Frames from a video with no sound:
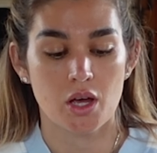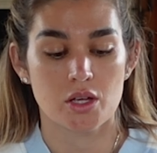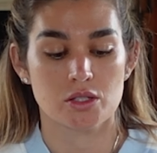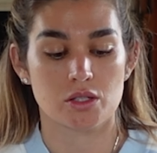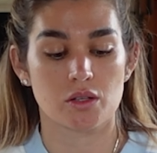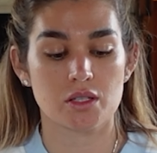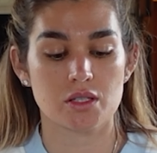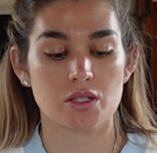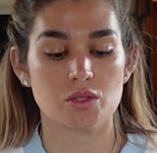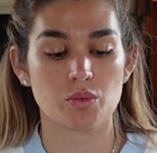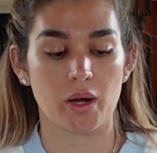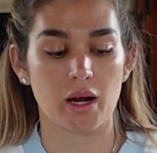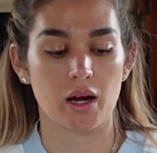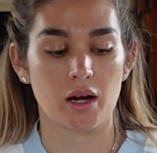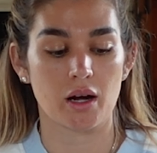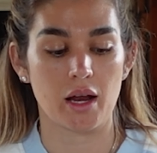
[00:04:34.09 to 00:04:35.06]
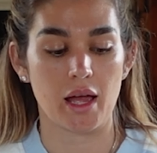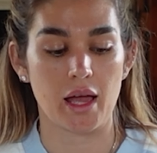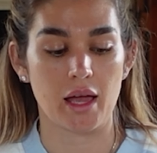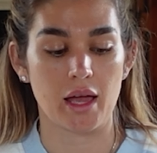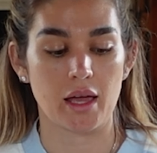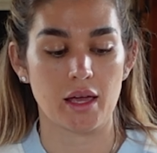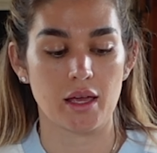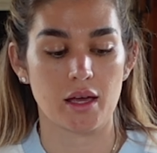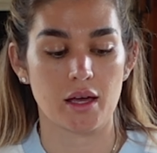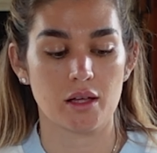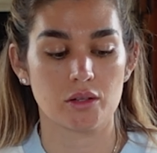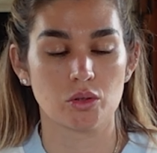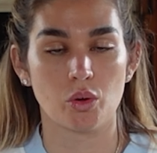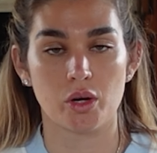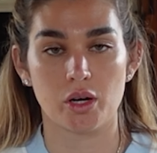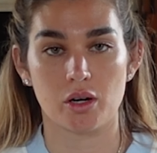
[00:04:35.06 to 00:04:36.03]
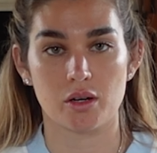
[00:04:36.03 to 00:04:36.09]
So this is where a
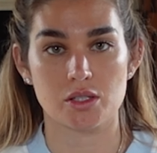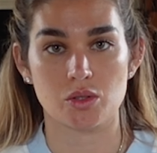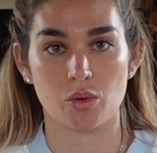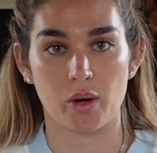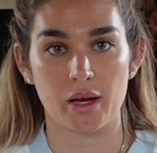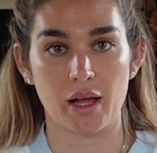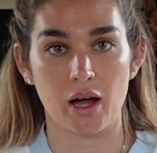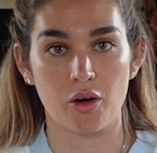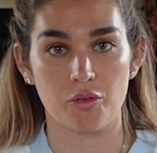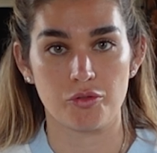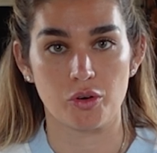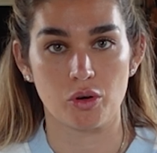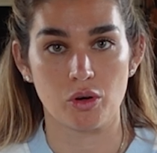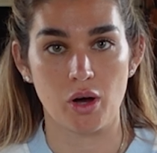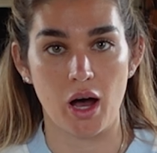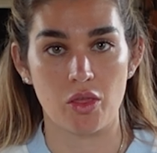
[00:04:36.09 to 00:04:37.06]
lawyer is quite helpful.